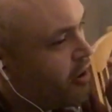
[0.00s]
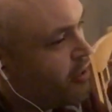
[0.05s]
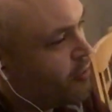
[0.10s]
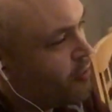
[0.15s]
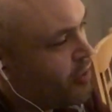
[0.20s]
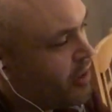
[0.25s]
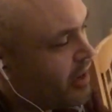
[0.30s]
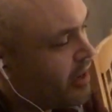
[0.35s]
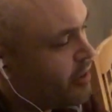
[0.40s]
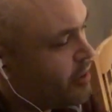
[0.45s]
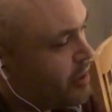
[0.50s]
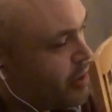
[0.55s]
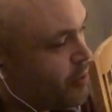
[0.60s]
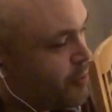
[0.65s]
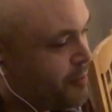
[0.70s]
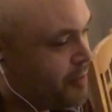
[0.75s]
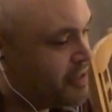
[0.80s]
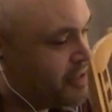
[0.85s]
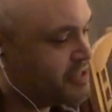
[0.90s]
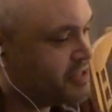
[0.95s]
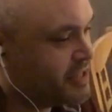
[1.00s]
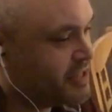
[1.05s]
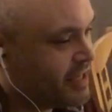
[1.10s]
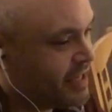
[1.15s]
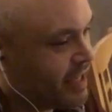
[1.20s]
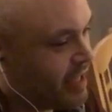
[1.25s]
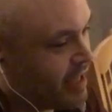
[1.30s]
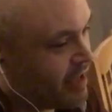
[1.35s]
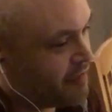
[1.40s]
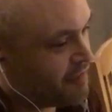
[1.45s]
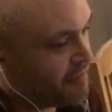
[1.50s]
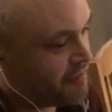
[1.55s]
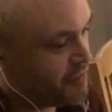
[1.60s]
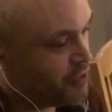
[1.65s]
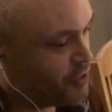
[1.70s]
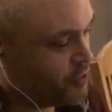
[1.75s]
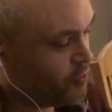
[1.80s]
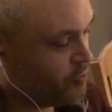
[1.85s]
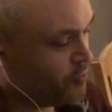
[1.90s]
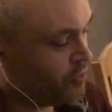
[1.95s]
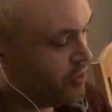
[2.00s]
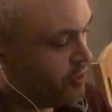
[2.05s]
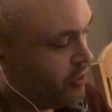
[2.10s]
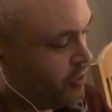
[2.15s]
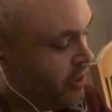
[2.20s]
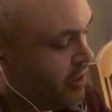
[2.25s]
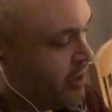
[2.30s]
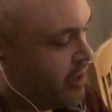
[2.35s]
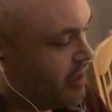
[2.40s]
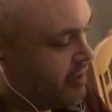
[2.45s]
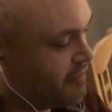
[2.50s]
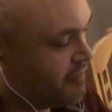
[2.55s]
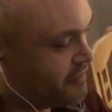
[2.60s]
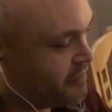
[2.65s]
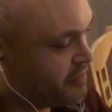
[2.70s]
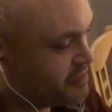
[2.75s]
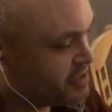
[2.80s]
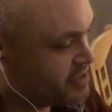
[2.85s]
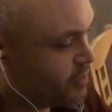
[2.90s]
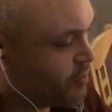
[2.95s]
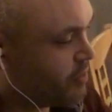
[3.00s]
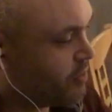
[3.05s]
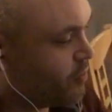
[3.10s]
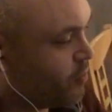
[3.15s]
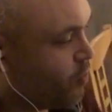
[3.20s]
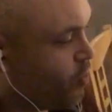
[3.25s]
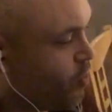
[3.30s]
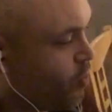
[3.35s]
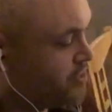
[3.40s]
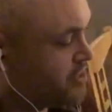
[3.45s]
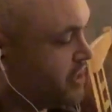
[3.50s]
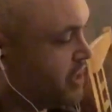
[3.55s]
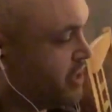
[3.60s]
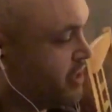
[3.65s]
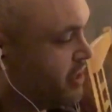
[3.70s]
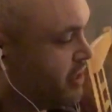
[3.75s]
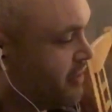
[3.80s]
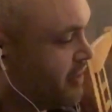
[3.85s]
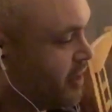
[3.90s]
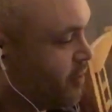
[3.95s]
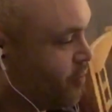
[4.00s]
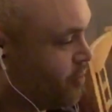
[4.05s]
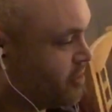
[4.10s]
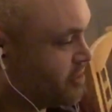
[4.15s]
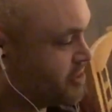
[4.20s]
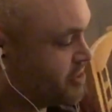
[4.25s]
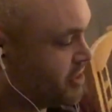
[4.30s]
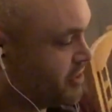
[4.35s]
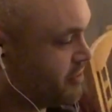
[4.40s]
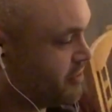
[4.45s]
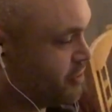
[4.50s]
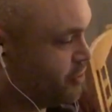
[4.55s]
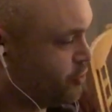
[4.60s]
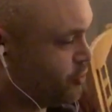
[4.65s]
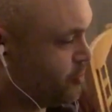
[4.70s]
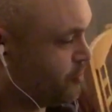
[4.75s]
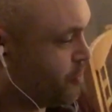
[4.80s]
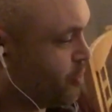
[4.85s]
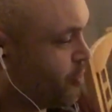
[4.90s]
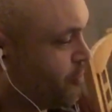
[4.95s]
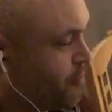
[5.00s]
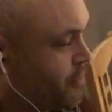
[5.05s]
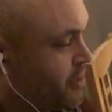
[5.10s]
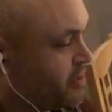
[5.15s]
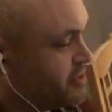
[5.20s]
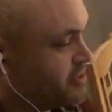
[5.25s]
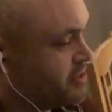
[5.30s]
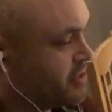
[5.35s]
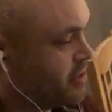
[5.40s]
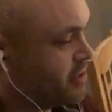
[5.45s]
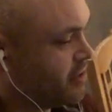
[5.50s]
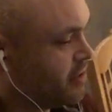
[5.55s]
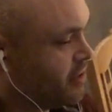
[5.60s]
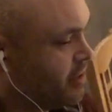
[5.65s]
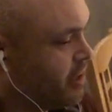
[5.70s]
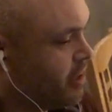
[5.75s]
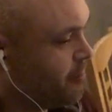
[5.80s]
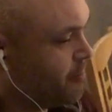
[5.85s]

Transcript: well, it'll be silly if someone walked in and they want to see the new blockbuster,